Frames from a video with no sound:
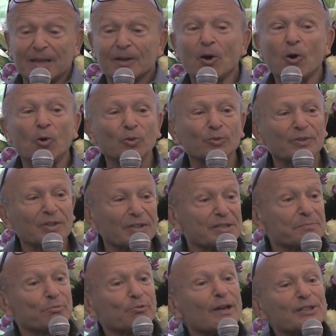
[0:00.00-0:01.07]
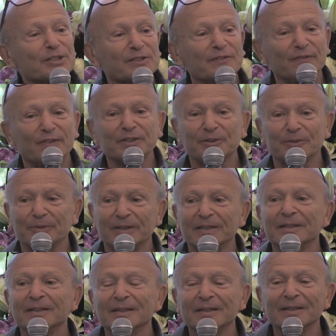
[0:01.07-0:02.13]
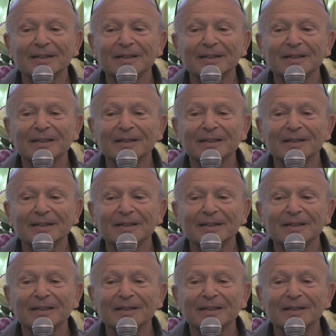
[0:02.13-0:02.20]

they'd hold this precious figurine.